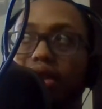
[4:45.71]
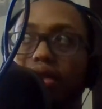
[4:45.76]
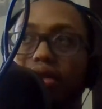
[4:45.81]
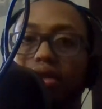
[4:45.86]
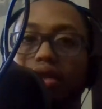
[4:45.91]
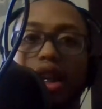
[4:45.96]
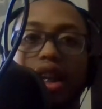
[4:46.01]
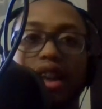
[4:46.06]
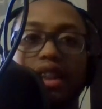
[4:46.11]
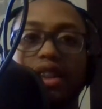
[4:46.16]

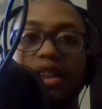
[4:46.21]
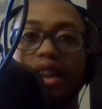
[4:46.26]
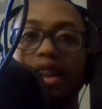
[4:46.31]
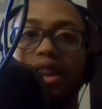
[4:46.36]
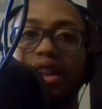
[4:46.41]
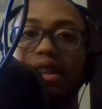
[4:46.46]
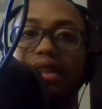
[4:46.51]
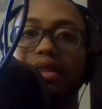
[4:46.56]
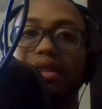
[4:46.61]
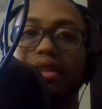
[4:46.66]
like I
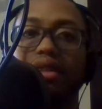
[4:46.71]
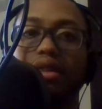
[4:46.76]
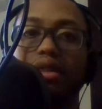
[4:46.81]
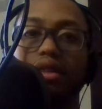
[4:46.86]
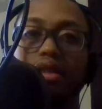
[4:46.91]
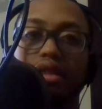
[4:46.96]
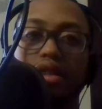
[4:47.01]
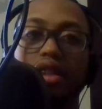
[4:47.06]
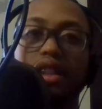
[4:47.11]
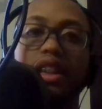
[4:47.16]
said,
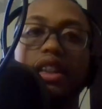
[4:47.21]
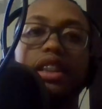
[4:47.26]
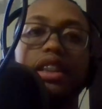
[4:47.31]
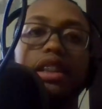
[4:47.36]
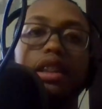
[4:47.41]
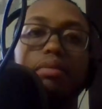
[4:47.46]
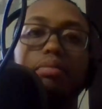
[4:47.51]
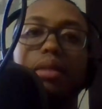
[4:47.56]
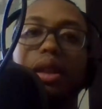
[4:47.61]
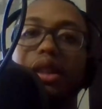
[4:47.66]
this
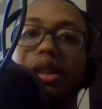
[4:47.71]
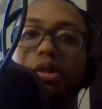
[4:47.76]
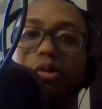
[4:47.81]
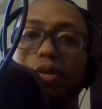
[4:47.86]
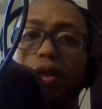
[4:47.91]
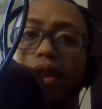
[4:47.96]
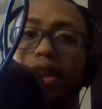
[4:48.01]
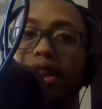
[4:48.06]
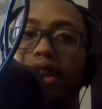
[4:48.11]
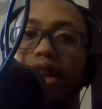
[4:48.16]
is a
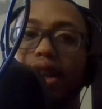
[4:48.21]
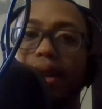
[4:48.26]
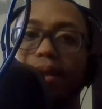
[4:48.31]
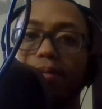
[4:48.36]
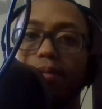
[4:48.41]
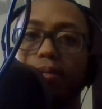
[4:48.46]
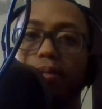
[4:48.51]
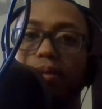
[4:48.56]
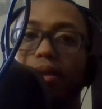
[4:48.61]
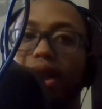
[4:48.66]
must-win
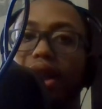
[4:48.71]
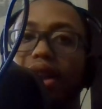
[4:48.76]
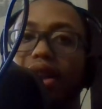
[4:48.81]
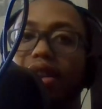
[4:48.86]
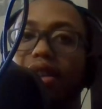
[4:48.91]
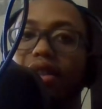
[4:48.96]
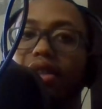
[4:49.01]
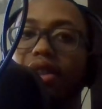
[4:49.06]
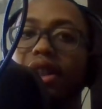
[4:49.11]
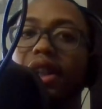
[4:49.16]
game right
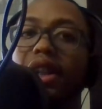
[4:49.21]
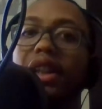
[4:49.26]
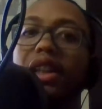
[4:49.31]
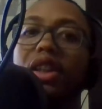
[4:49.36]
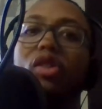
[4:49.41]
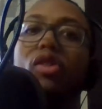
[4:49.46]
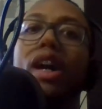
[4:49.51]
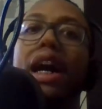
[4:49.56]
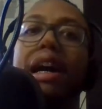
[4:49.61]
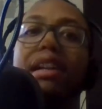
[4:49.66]
here.
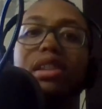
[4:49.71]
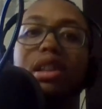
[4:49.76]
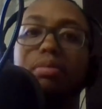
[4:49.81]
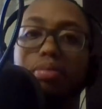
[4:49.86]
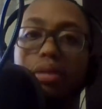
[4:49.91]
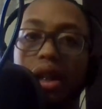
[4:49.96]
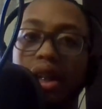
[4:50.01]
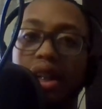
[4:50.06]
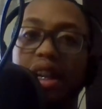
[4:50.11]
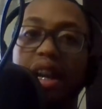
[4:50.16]
You have to
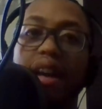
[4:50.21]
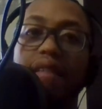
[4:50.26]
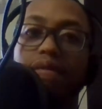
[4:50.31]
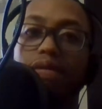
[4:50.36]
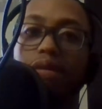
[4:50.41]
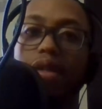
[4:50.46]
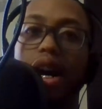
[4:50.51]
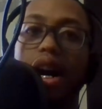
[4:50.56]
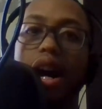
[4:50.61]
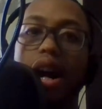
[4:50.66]
play Game
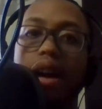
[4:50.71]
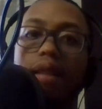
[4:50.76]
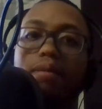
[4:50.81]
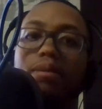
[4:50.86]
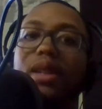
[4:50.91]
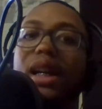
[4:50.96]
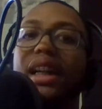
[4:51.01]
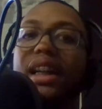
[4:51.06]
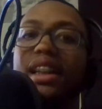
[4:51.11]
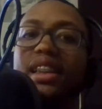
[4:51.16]

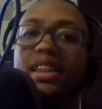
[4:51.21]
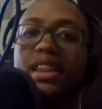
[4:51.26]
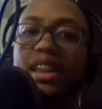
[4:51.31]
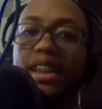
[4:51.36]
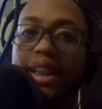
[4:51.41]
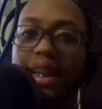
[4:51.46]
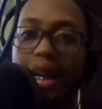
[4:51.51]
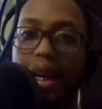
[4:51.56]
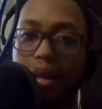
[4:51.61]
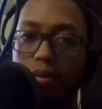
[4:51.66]
5 like it's a
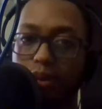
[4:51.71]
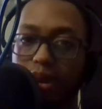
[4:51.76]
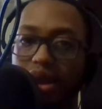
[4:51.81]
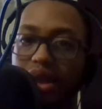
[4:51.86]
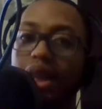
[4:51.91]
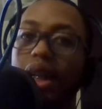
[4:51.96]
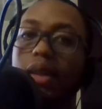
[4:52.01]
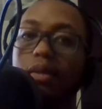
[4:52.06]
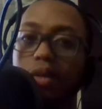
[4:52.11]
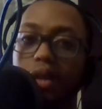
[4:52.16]
Game
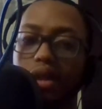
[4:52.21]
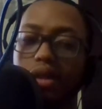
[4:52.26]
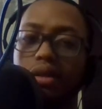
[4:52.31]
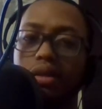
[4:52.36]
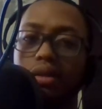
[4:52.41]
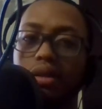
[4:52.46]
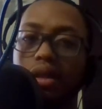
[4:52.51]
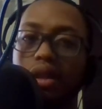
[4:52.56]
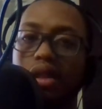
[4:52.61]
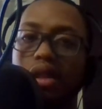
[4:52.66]
7.
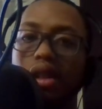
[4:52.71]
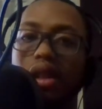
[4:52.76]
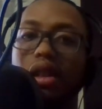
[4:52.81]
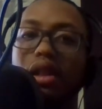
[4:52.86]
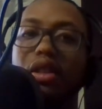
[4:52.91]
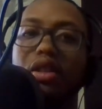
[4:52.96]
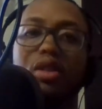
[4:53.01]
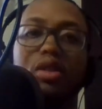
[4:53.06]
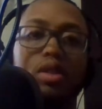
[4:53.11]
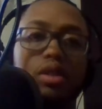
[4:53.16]

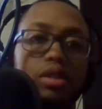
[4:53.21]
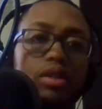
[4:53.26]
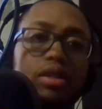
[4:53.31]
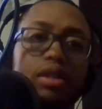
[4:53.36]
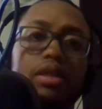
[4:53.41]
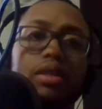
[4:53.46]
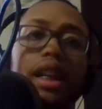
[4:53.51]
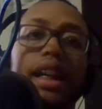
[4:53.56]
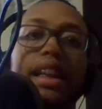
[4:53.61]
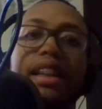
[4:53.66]

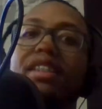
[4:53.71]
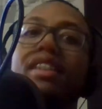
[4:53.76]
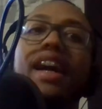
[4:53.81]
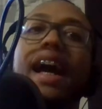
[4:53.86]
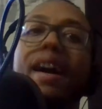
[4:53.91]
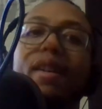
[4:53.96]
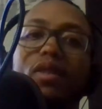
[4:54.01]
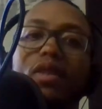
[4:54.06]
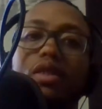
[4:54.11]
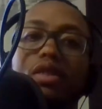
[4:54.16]
Like you
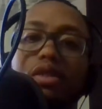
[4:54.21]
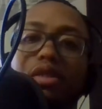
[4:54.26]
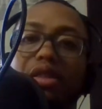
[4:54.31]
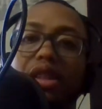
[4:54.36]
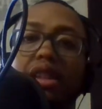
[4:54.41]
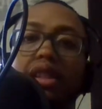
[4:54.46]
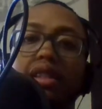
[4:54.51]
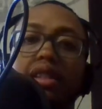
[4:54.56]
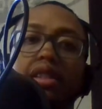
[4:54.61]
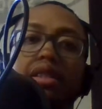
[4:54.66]
have to.
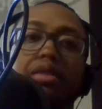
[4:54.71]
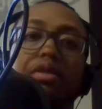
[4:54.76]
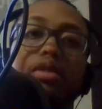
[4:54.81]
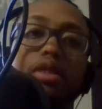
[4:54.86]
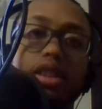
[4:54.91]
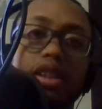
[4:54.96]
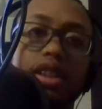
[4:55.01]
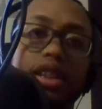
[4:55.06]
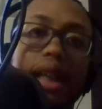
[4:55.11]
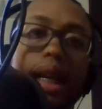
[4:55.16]

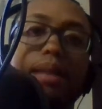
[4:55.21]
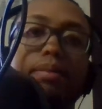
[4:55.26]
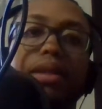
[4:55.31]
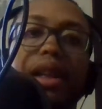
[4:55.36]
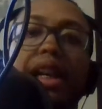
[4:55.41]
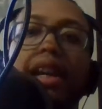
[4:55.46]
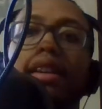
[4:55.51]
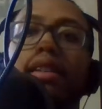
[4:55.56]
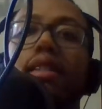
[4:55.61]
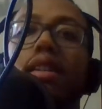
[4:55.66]
Same
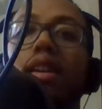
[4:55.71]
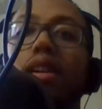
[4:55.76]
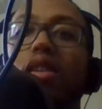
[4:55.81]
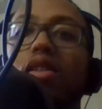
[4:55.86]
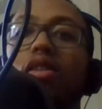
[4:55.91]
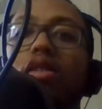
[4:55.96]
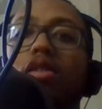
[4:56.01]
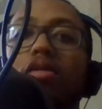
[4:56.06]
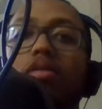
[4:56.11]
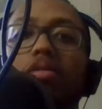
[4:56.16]
thing
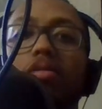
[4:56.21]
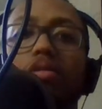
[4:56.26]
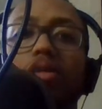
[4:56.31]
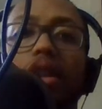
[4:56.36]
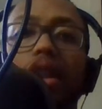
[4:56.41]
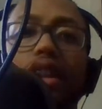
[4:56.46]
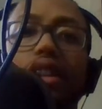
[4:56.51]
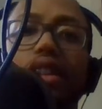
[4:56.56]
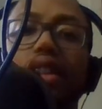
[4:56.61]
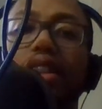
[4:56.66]

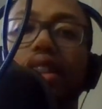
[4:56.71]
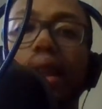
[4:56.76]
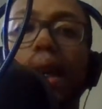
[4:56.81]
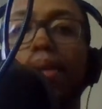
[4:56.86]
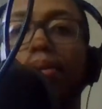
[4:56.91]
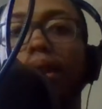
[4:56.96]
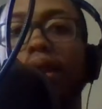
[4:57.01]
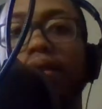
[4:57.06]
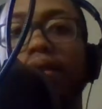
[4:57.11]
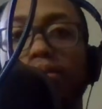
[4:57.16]
it's the
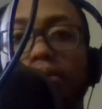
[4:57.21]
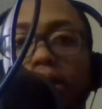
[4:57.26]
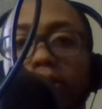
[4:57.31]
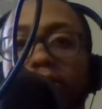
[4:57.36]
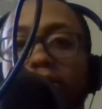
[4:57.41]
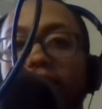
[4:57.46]
same thing for both of